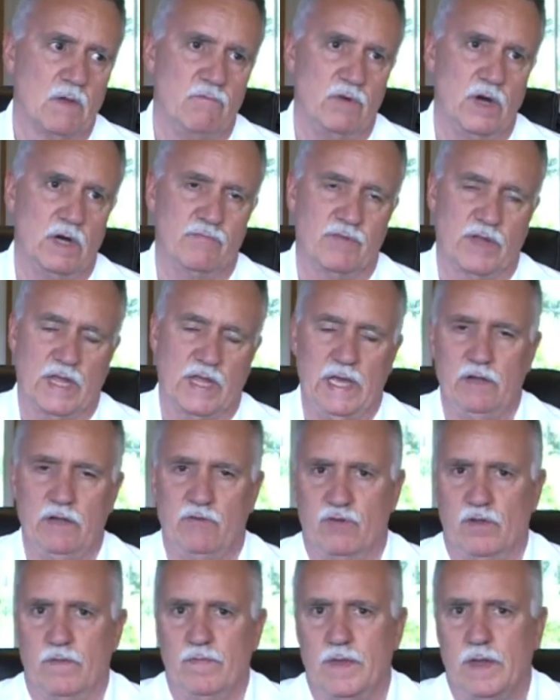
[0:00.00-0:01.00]

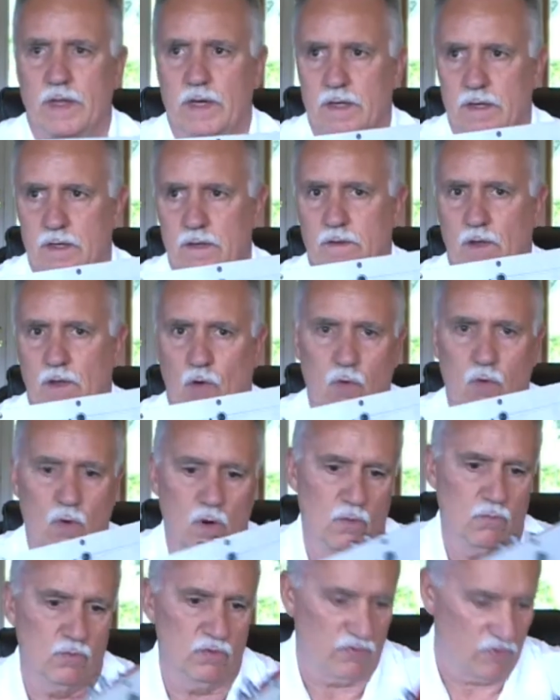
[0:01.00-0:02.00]
verification that the
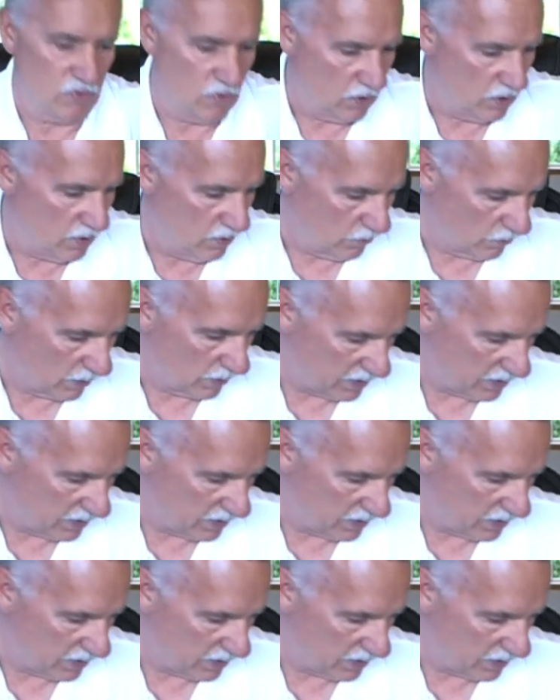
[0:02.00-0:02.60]
core was good and